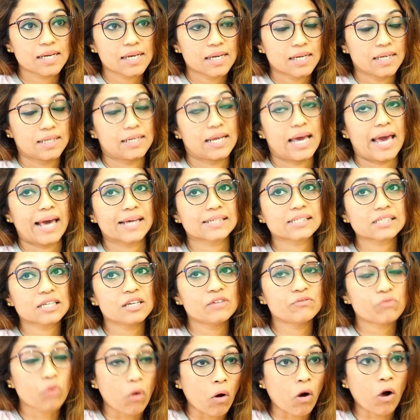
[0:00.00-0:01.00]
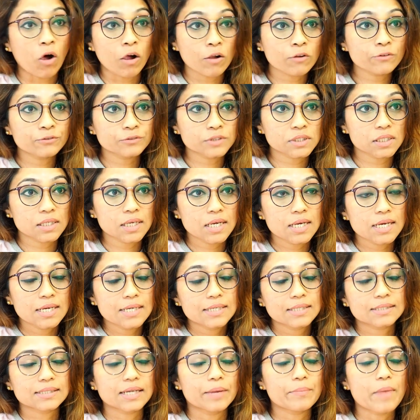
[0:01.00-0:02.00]
It has evolved
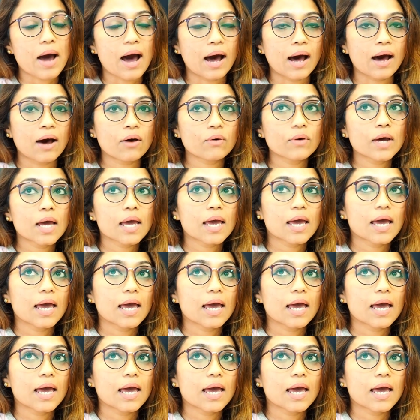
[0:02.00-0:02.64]
somehow.